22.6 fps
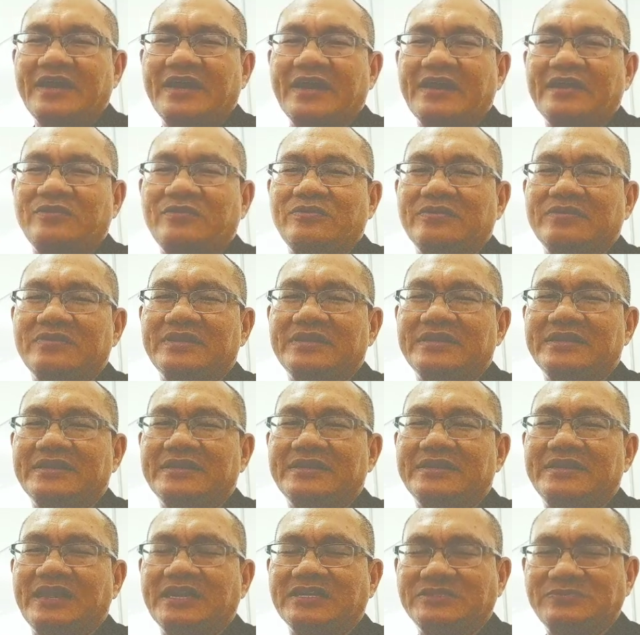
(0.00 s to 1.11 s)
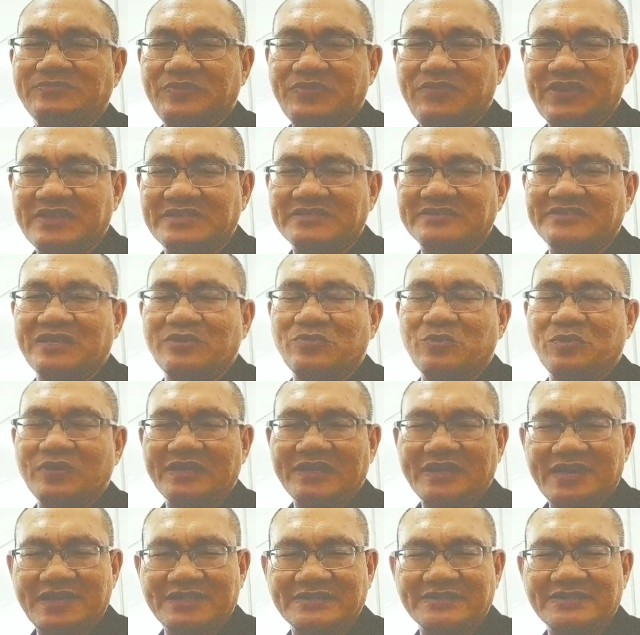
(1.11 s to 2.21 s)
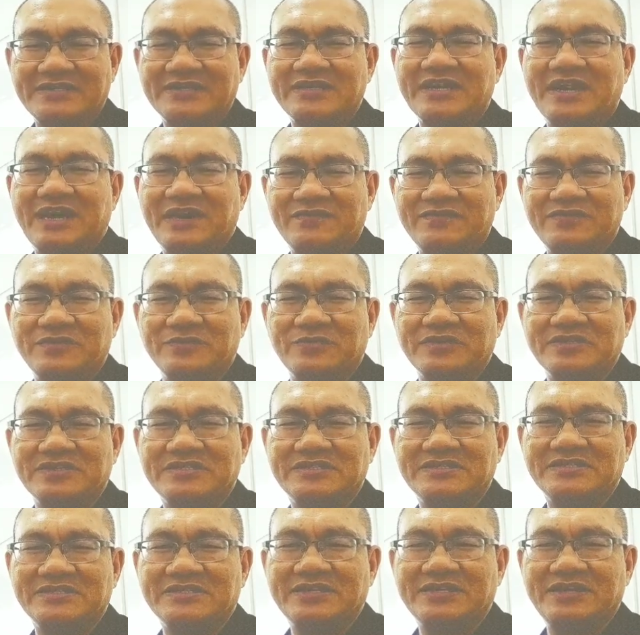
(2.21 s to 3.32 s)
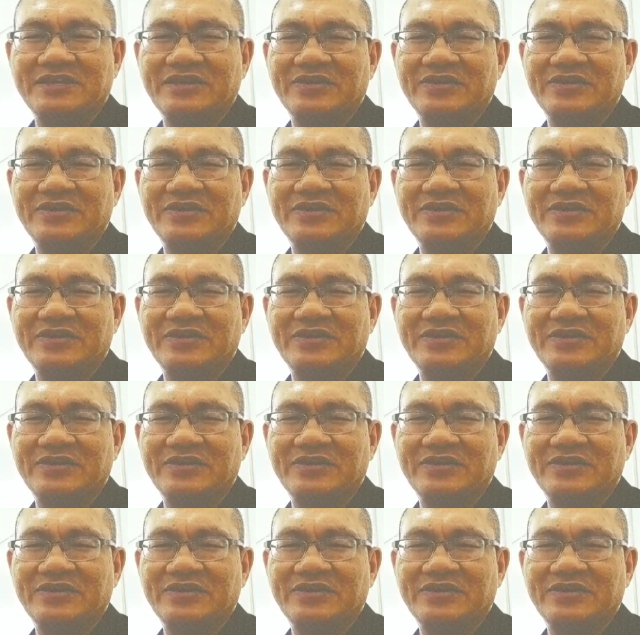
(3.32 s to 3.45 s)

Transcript: and the experience they will get afterwards